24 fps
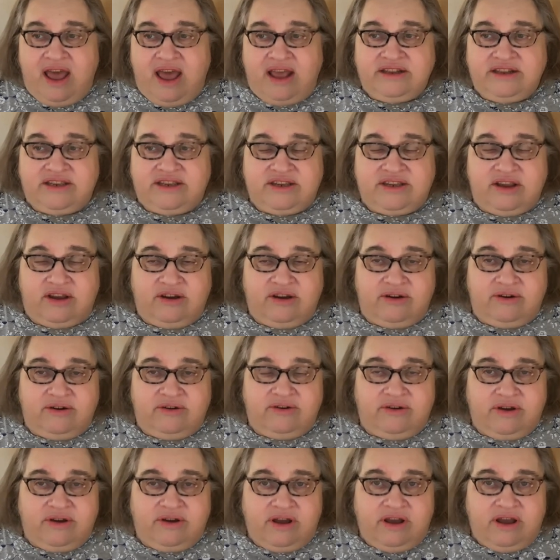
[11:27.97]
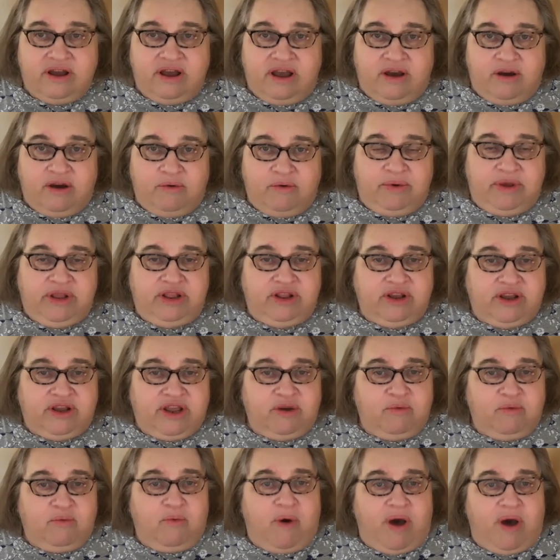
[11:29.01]
And so we
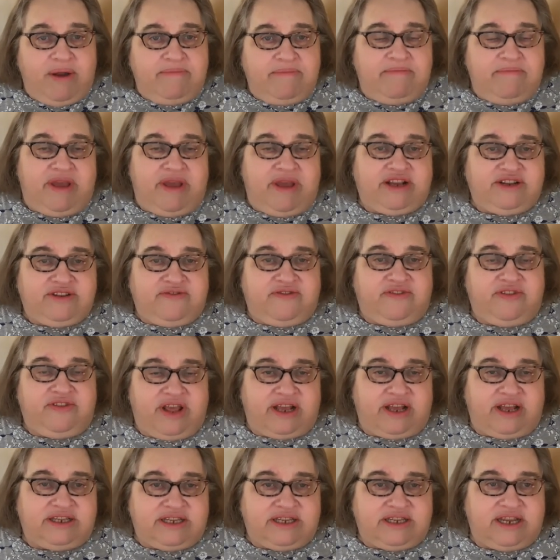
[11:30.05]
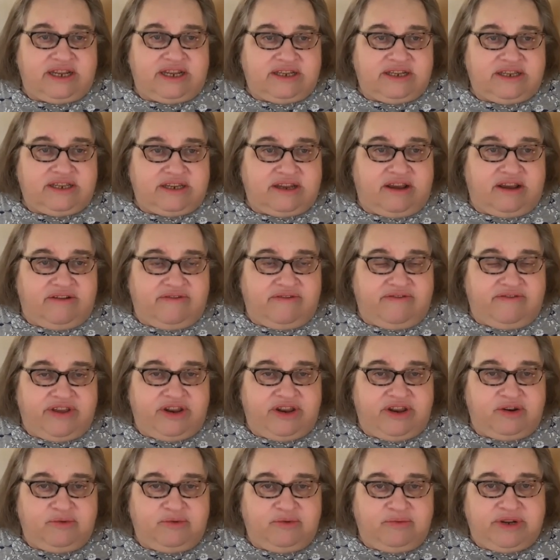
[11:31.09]
look at what makes for that sense of
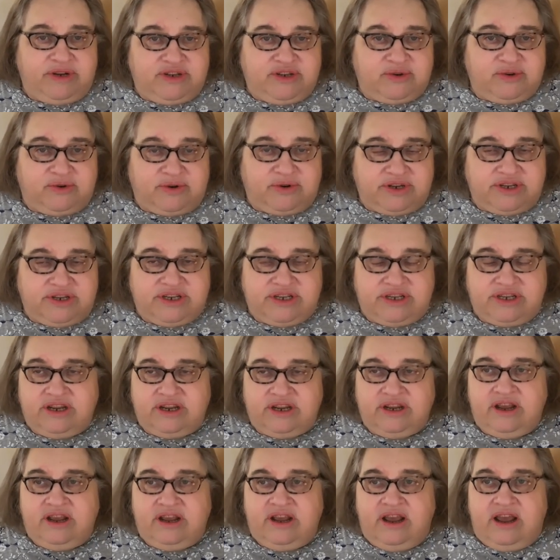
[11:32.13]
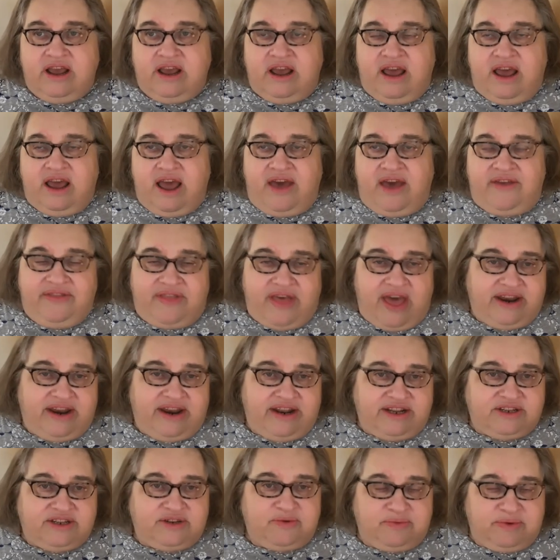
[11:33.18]
inner resource and that
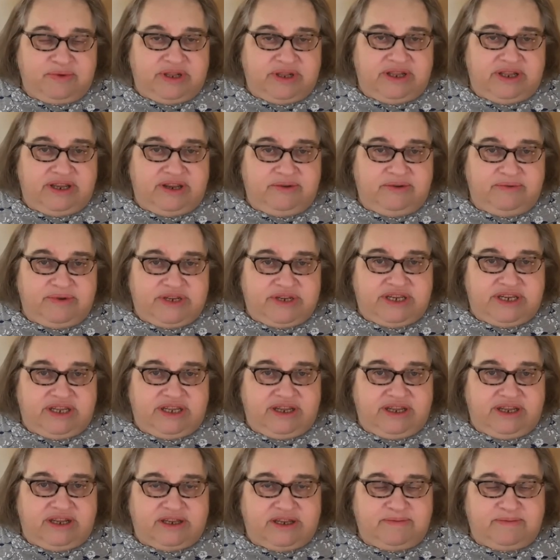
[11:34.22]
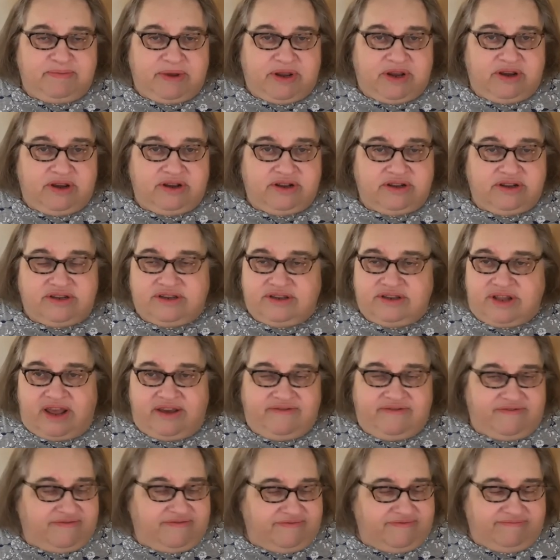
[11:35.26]
is really resilience because
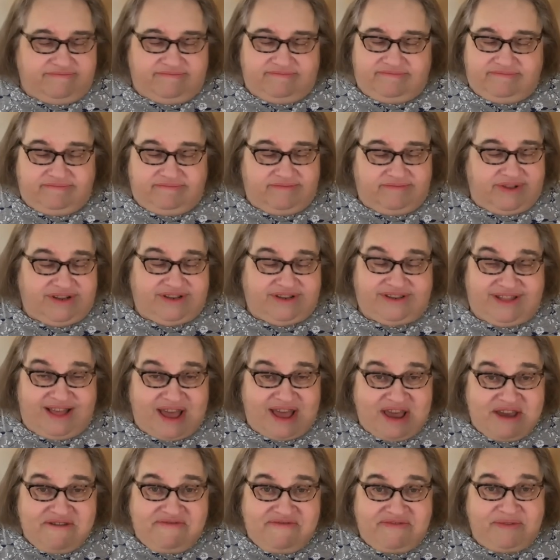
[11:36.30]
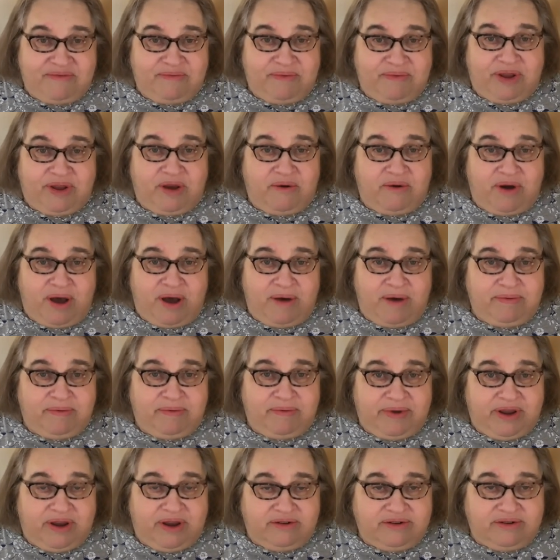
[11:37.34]
life is life and we go up
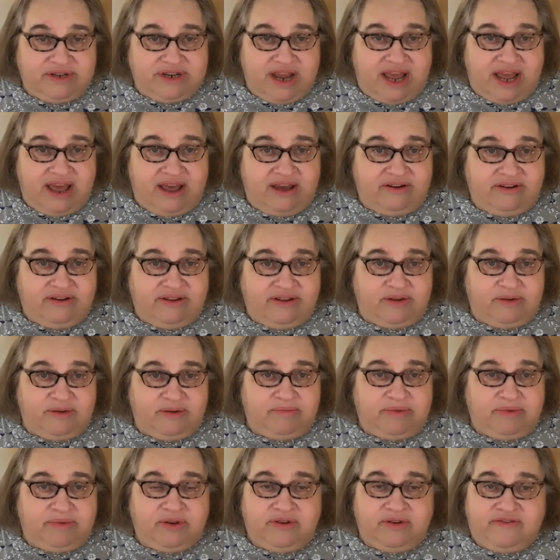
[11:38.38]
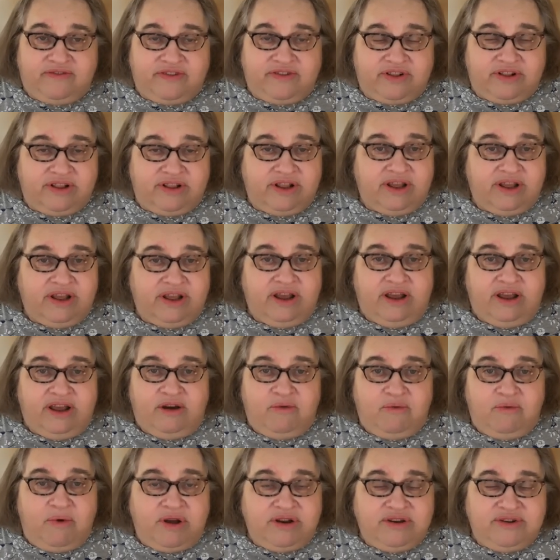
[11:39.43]
and we go down and they're beautiful
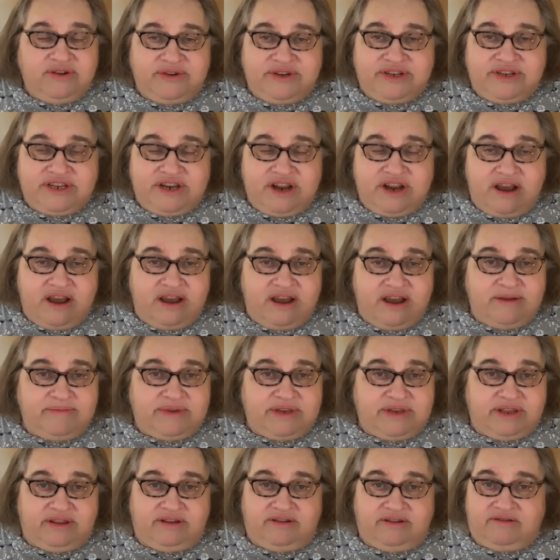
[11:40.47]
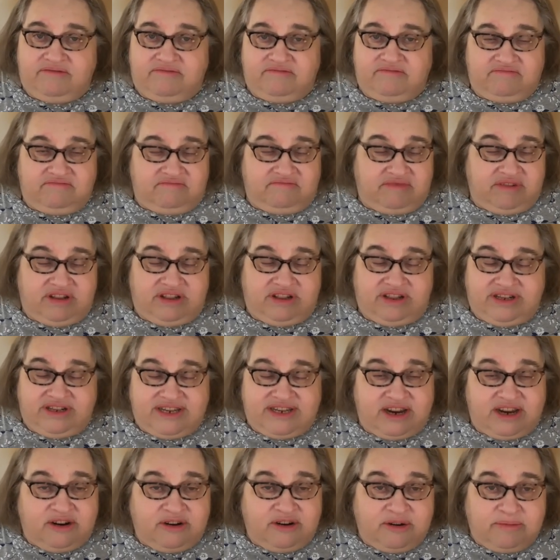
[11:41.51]
wondrous times and they're really
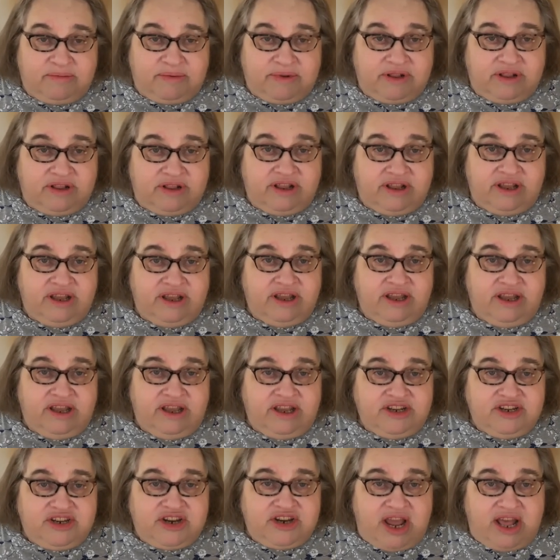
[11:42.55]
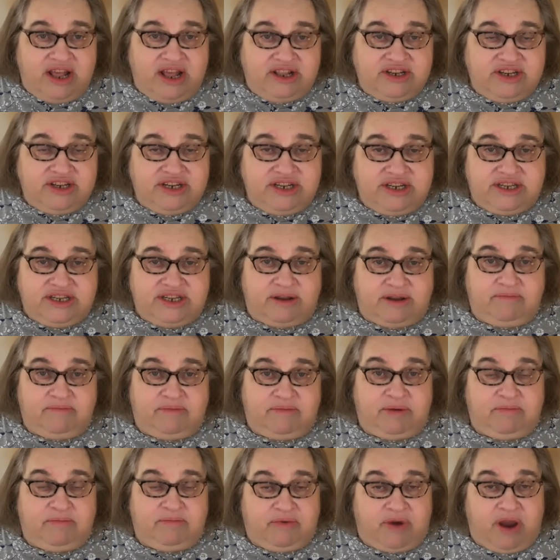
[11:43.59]
terrible challenges
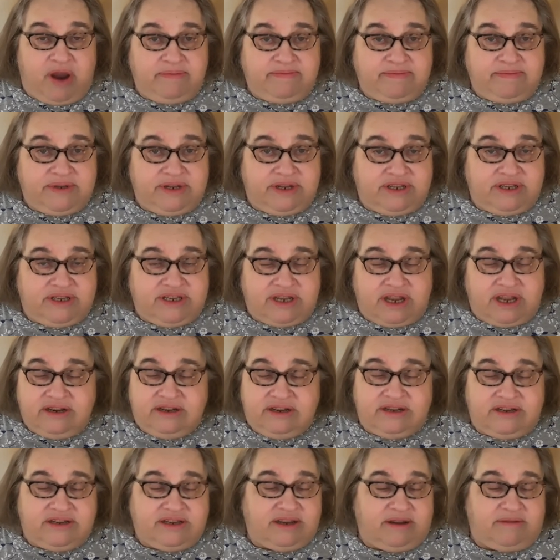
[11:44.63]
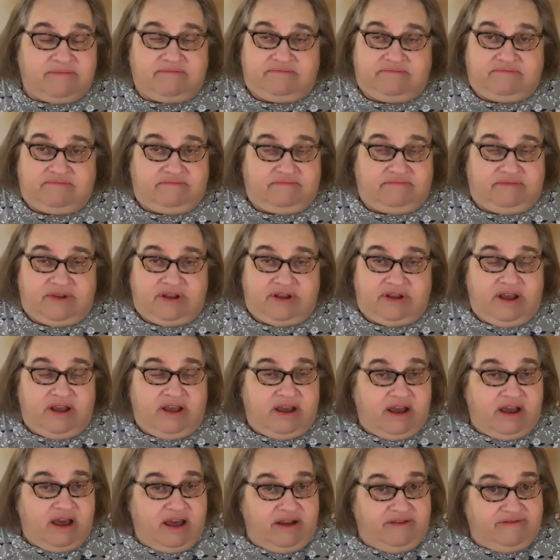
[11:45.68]
some abrupt and sudden some
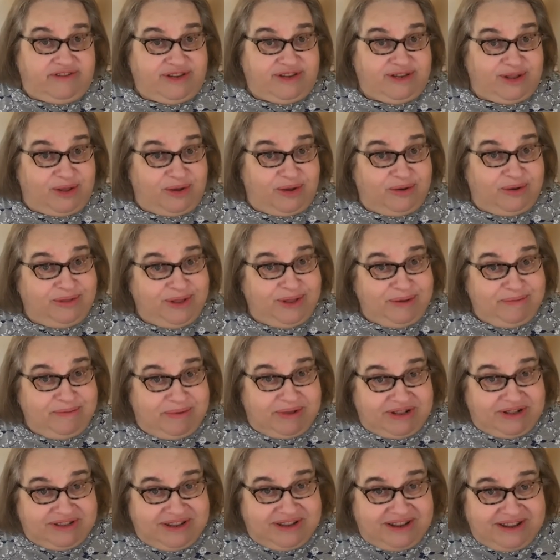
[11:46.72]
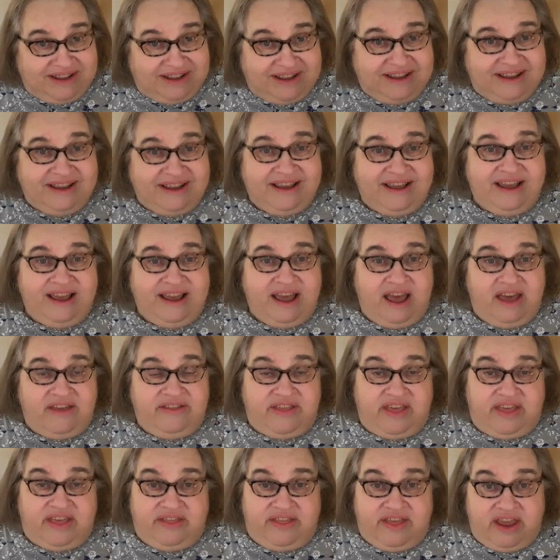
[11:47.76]
kind of slowly building
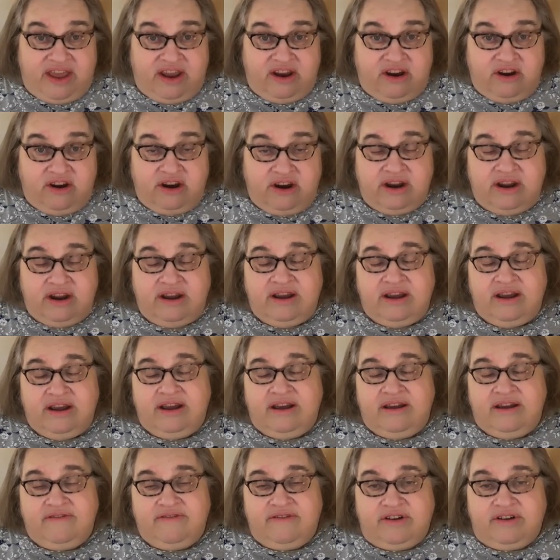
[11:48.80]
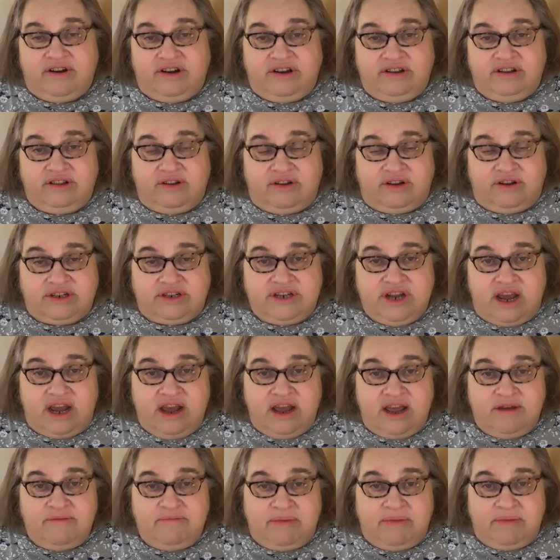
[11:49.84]
and then there for a good long
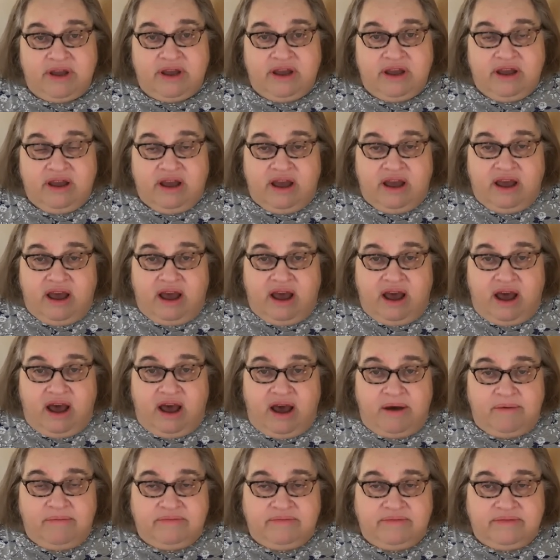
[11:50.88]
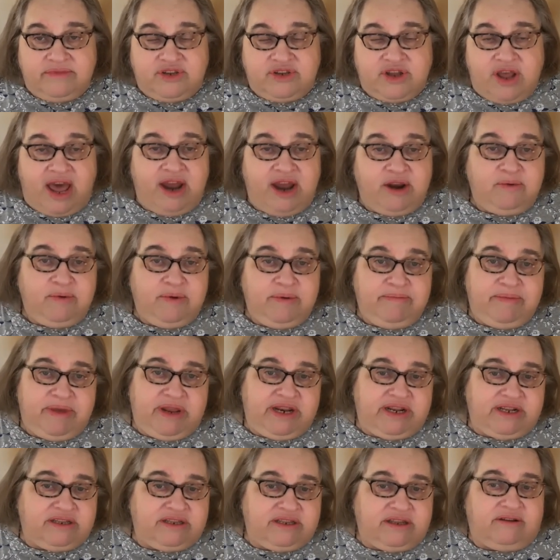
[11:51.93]
time um, so how do we
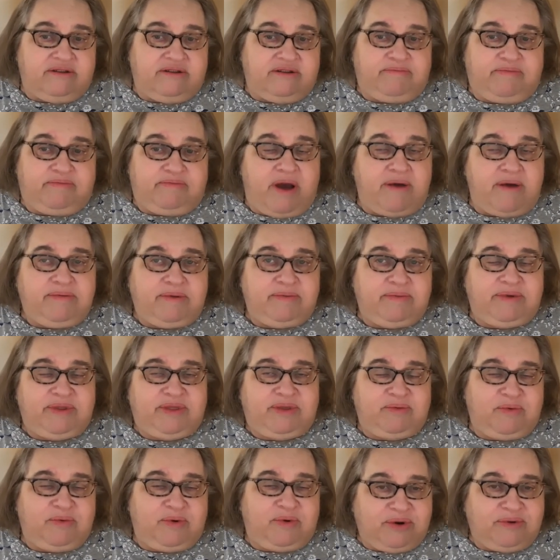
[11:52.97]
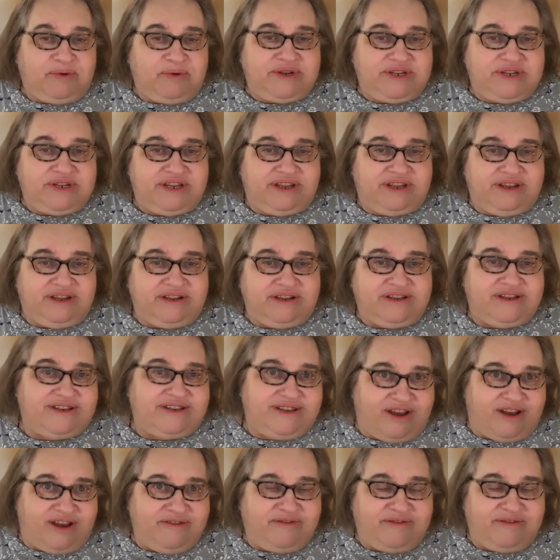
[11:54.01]
meet it the problem with the word resilience
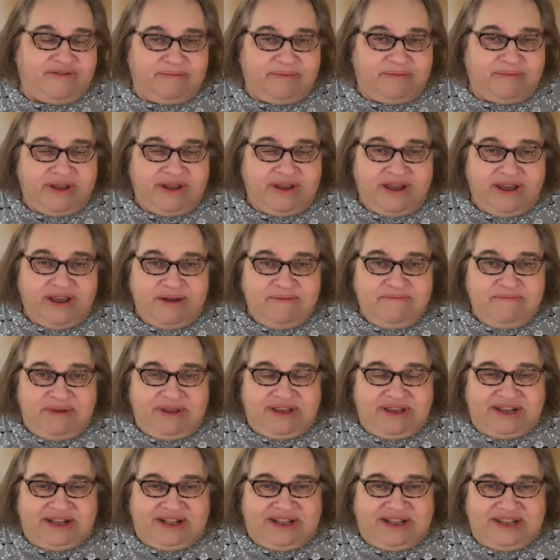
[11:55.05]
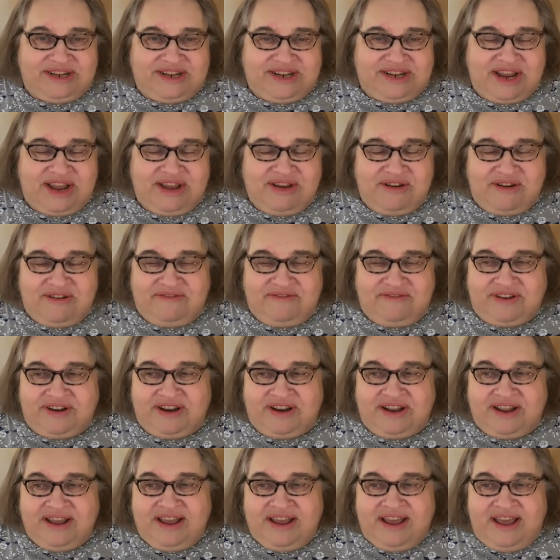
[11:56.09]
aside from being a cliche
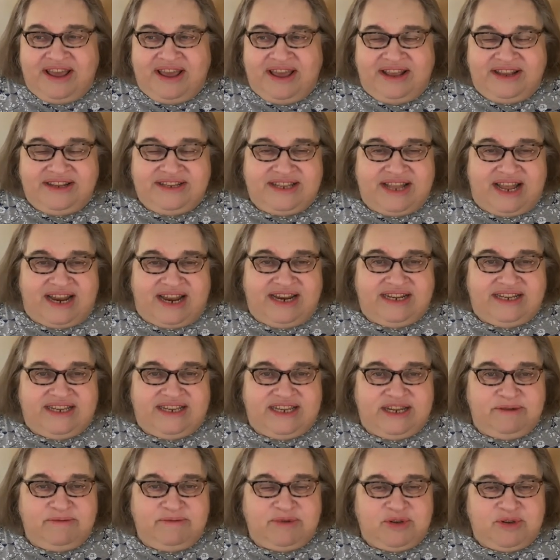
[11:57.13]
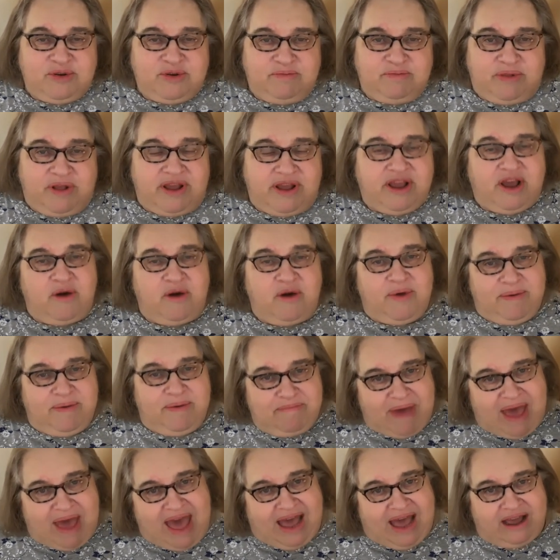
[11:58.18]
often is that it seems to imply going
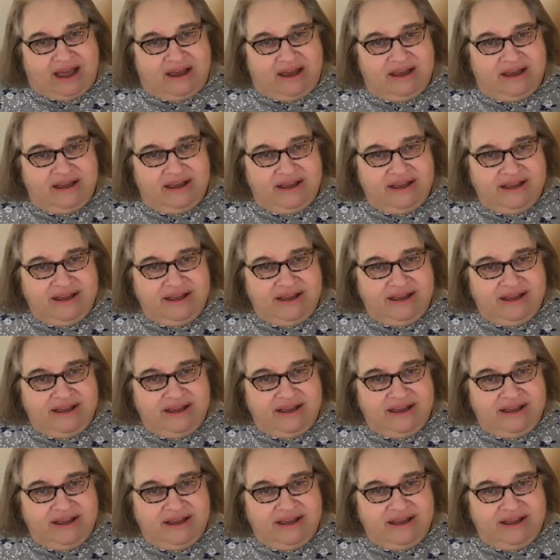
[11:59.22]
back